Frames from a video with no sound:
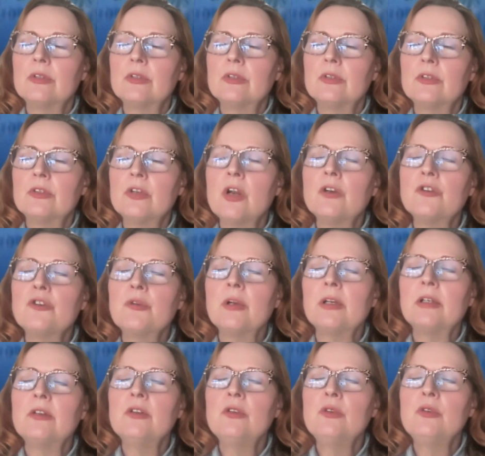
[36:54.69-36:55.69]
Star
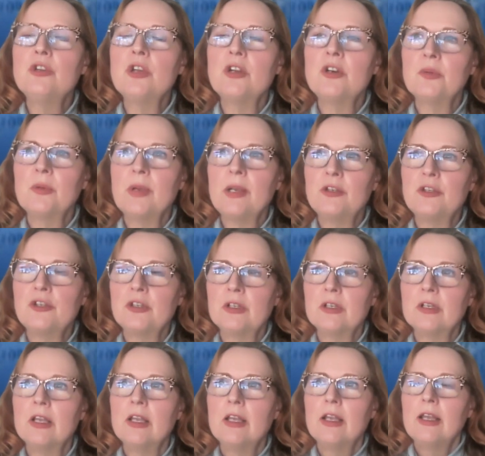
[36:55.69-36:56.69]
Trek New
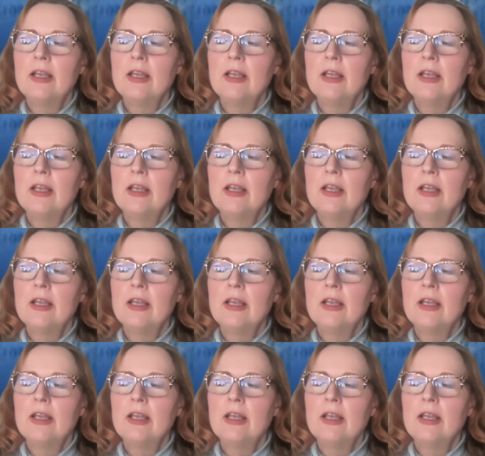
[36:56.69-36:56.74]
Generation,